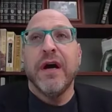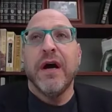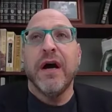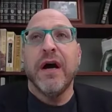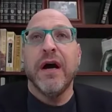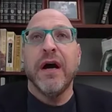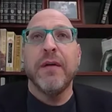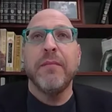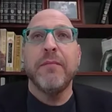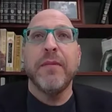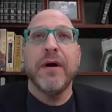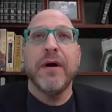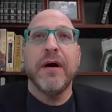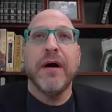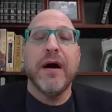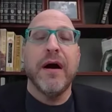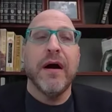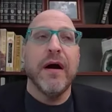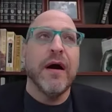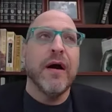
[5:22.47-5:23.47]
Um,
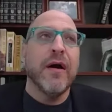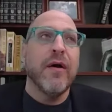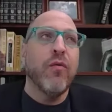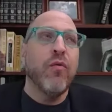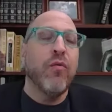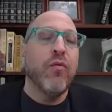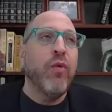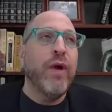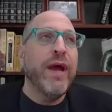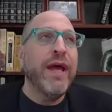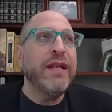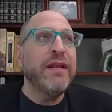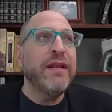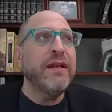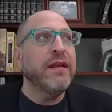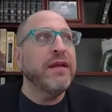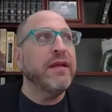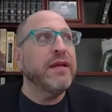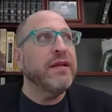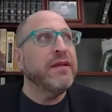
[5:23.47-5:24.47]

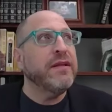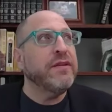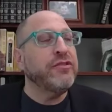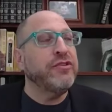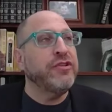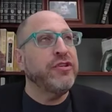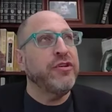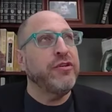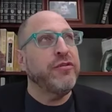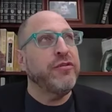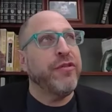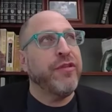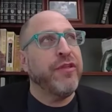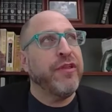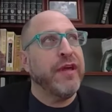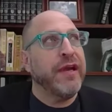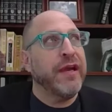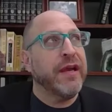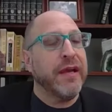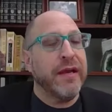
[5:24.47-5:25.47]
when do you
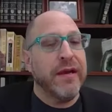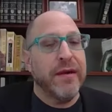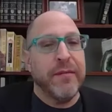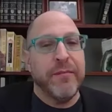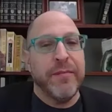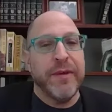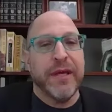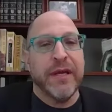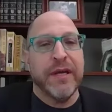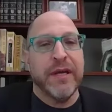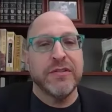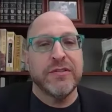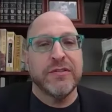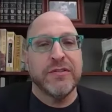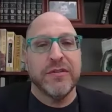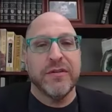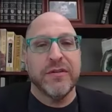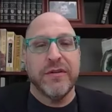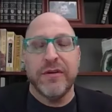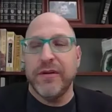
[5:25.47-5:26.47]
think,
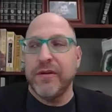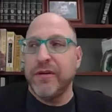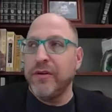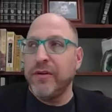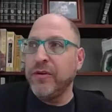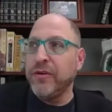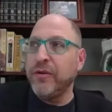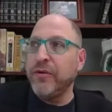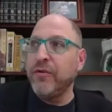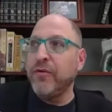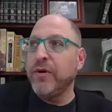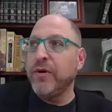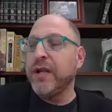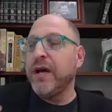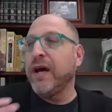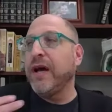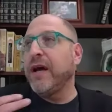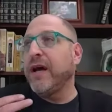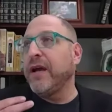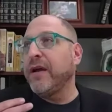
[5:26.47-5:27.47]
because you and
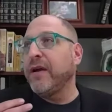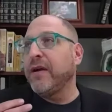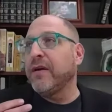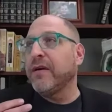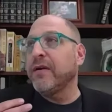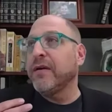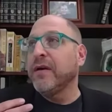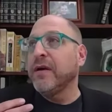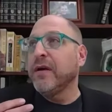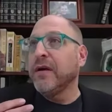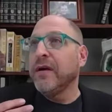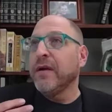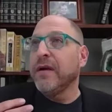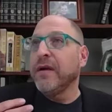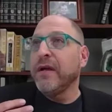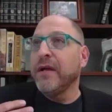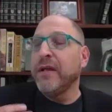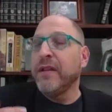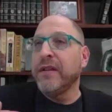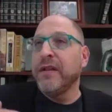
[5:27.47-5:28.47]
I are
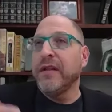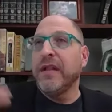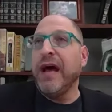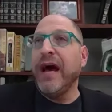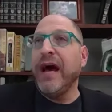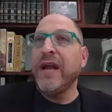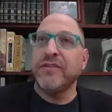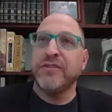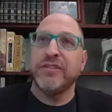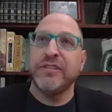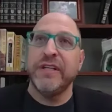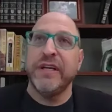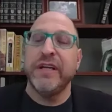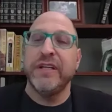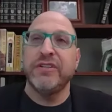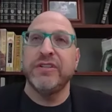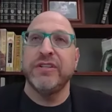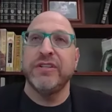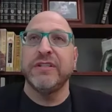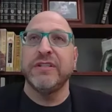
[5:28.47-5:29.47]
in the latter
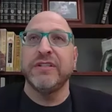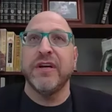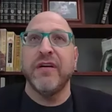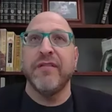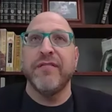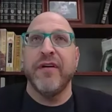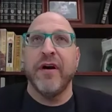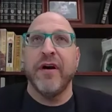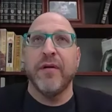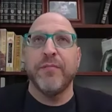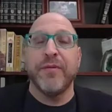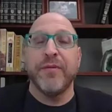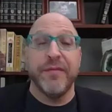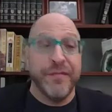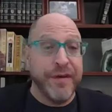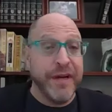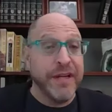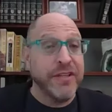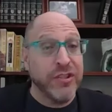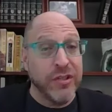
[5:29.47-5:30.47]
stages of our
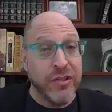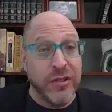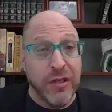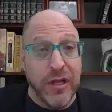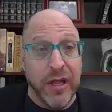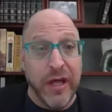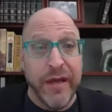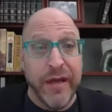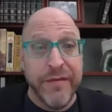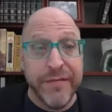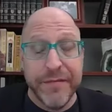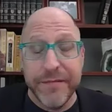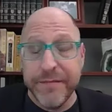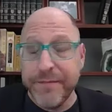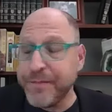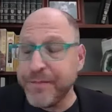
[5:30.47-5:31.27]
professional life,